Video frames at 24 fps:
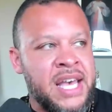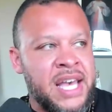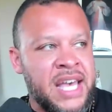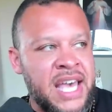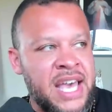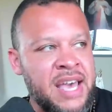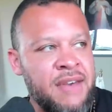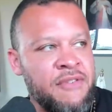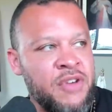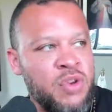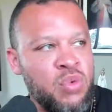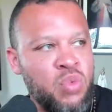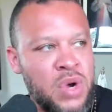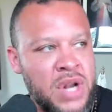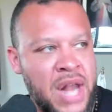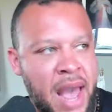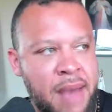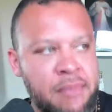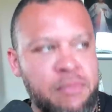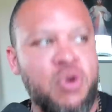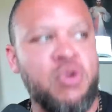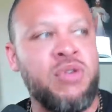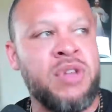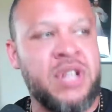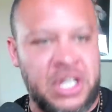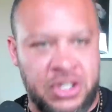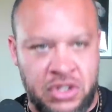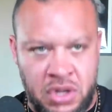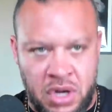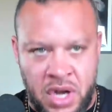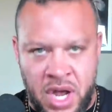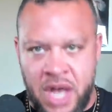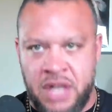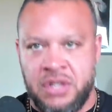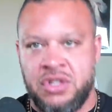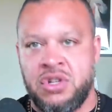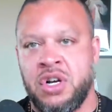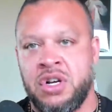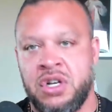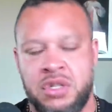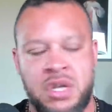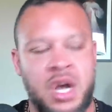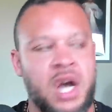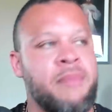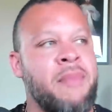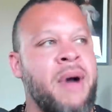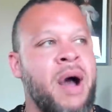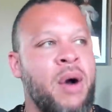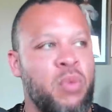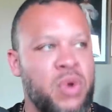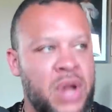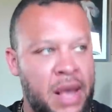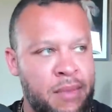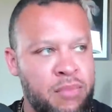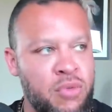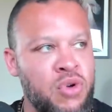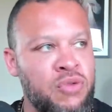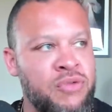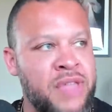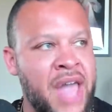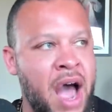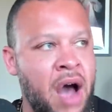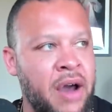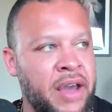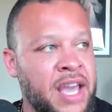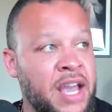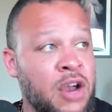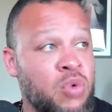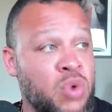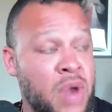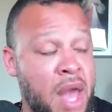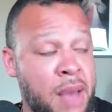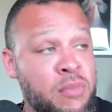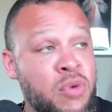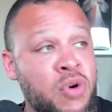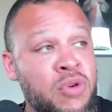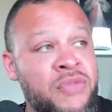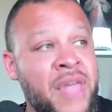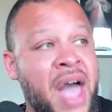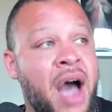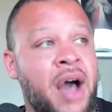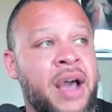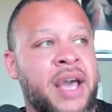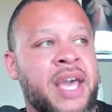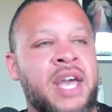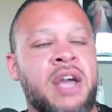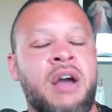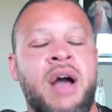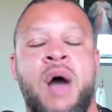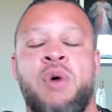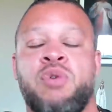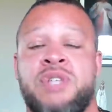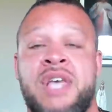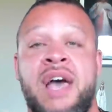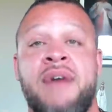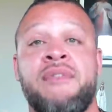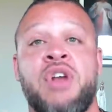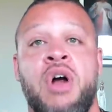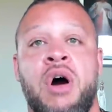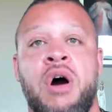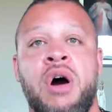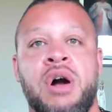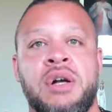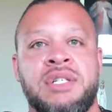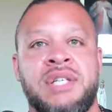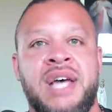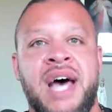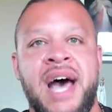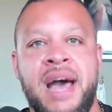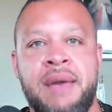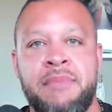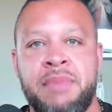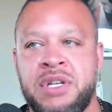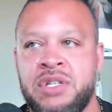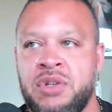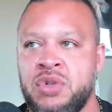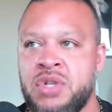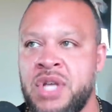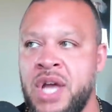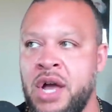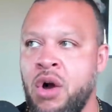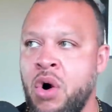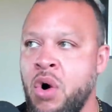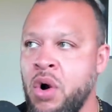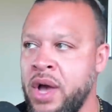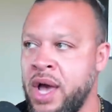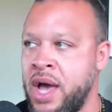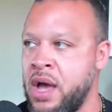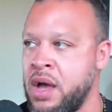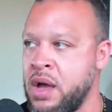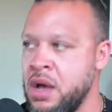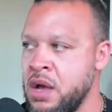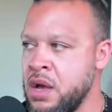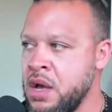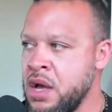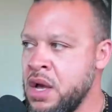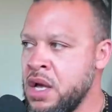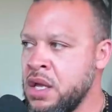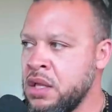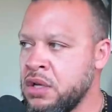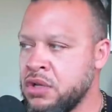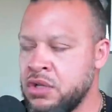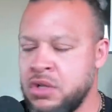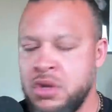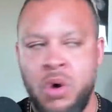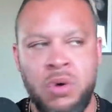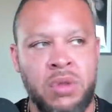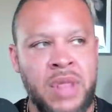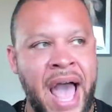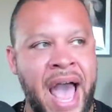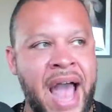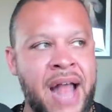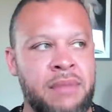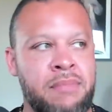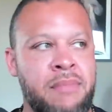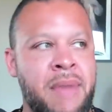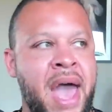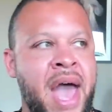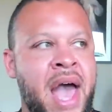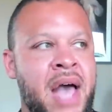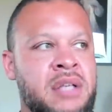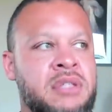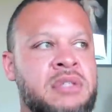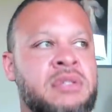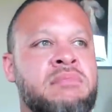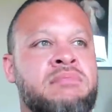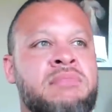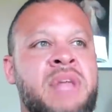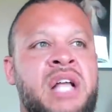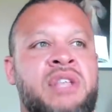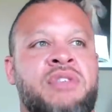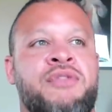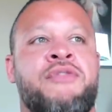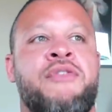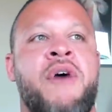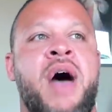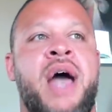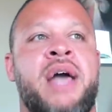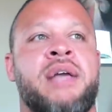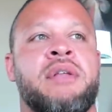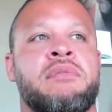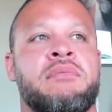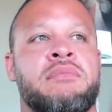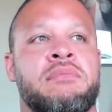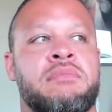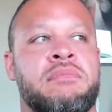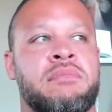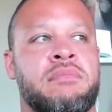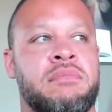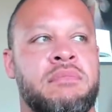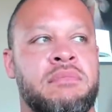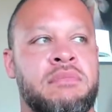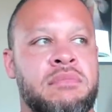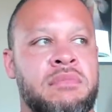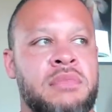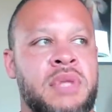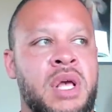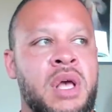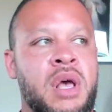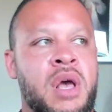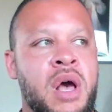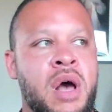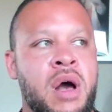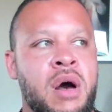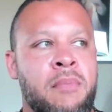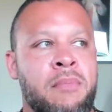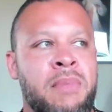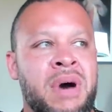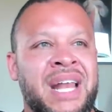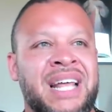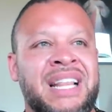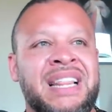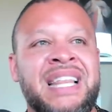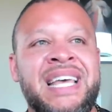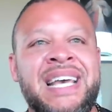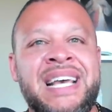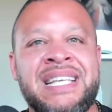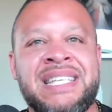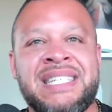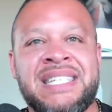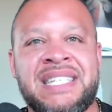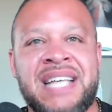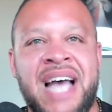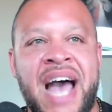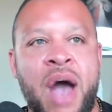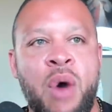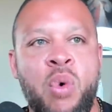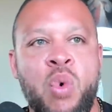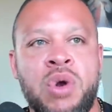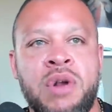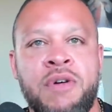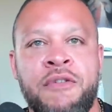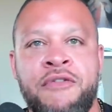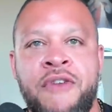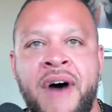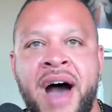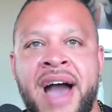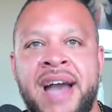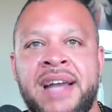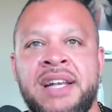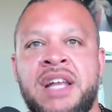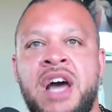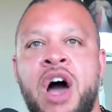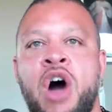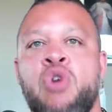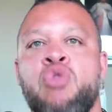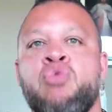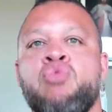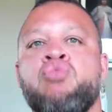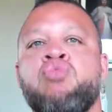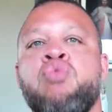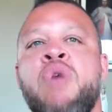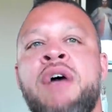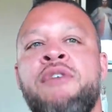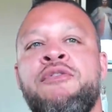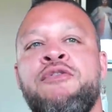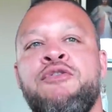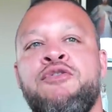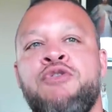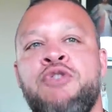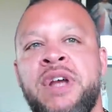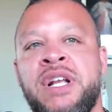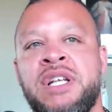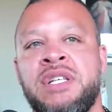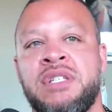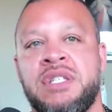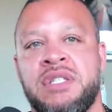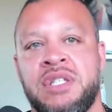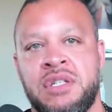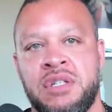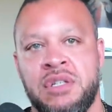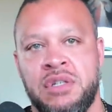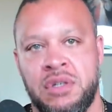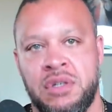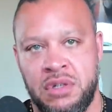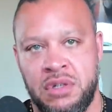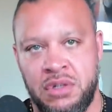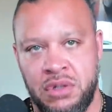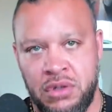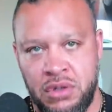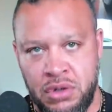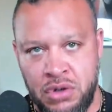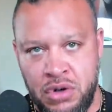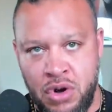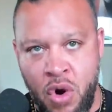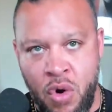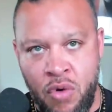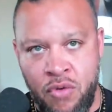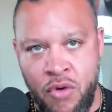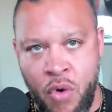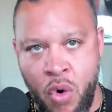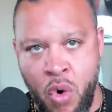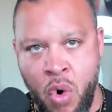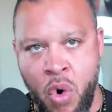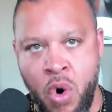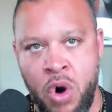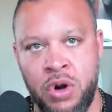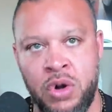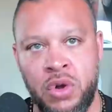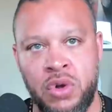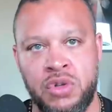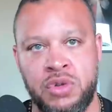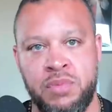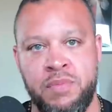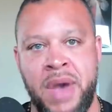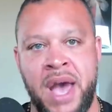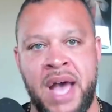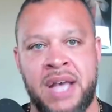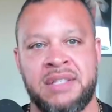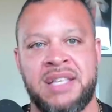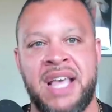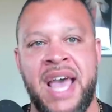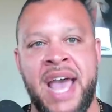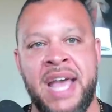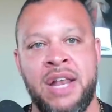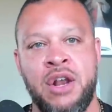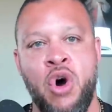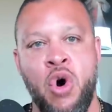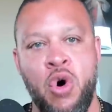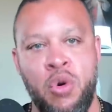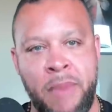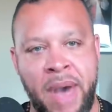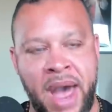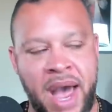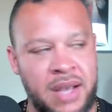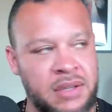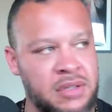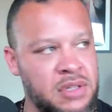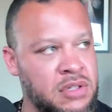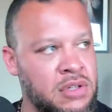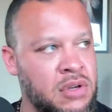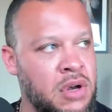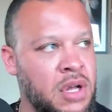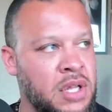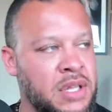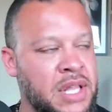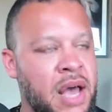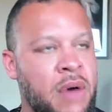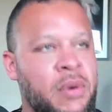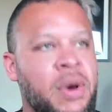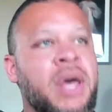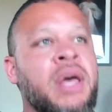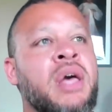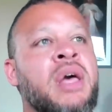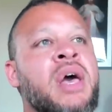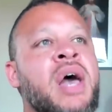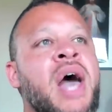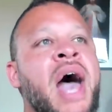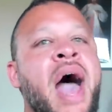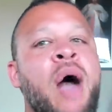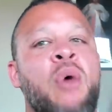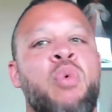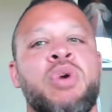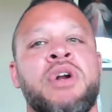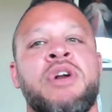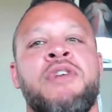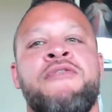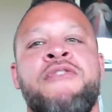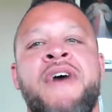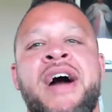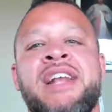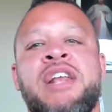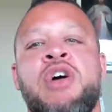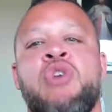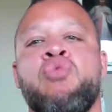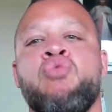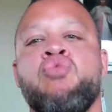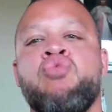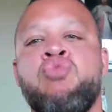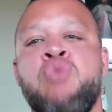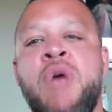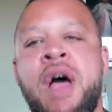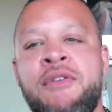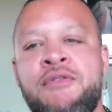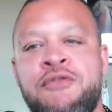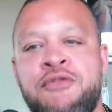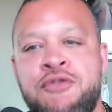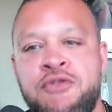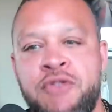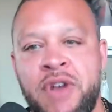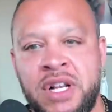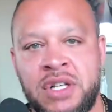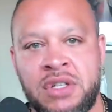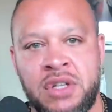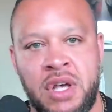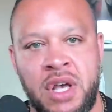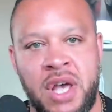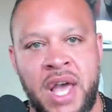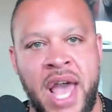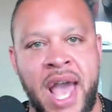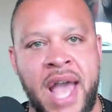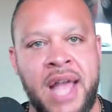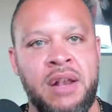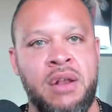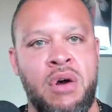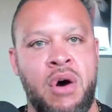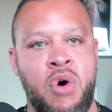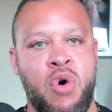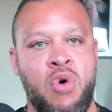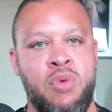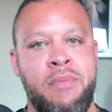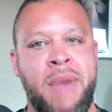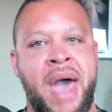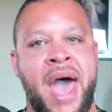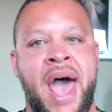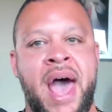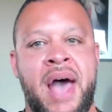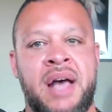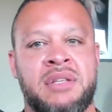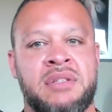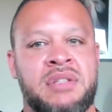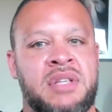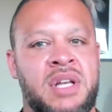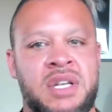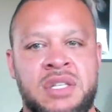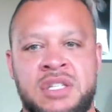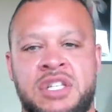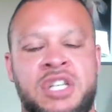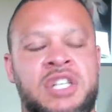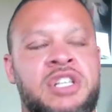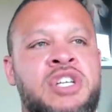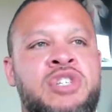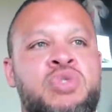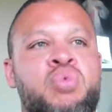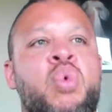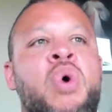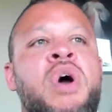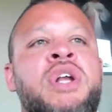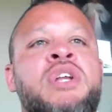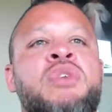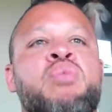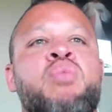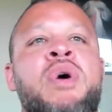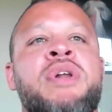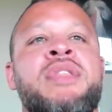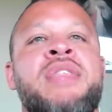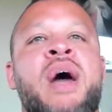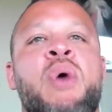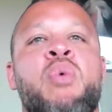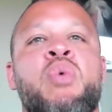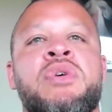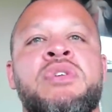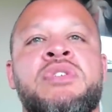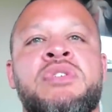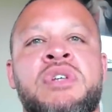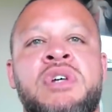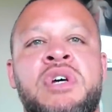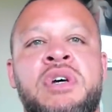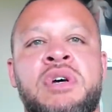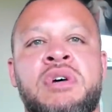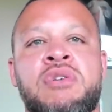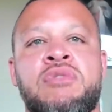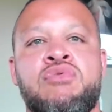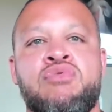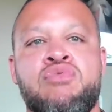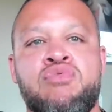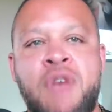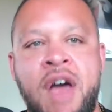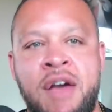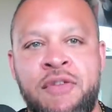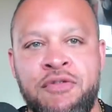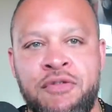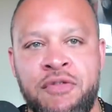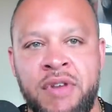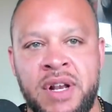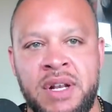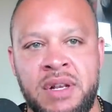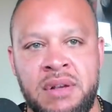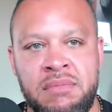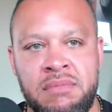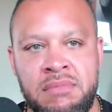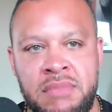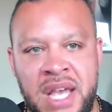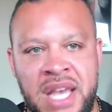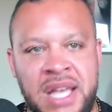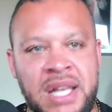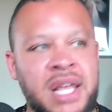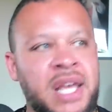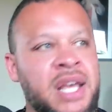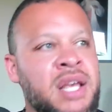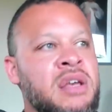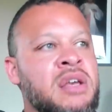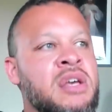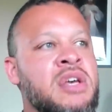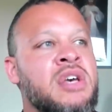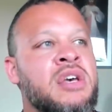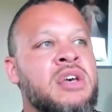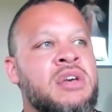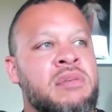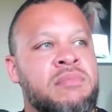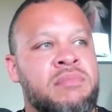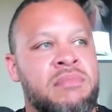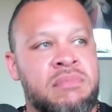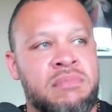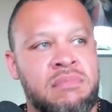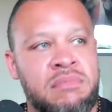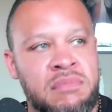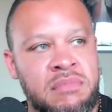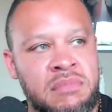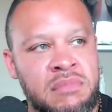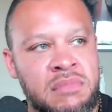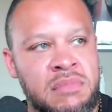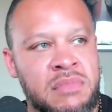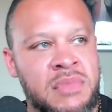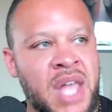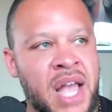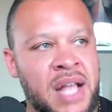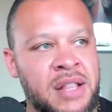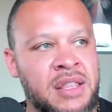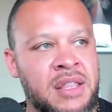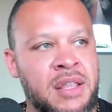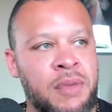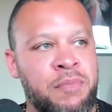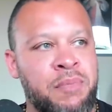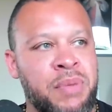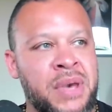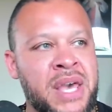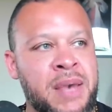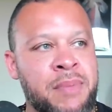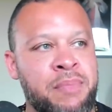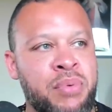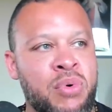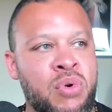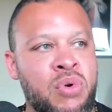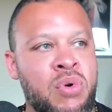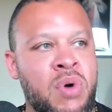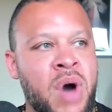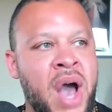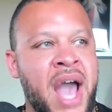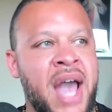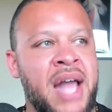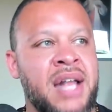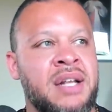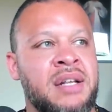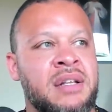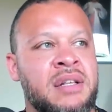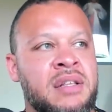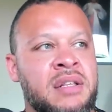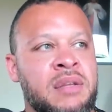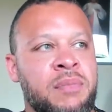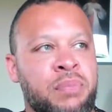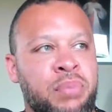even when I moved, I started to talk about when I moved out here. When I moved out here, I was having a hard time because I was like, okay, there's no Latin mass, that's fine. But at least I want to find a reverent Novus Ordo mass, an N O mass, let's call it that way. I wanted to find a reverent N O mass. I just wanted one that was reverent, meaning that the people and the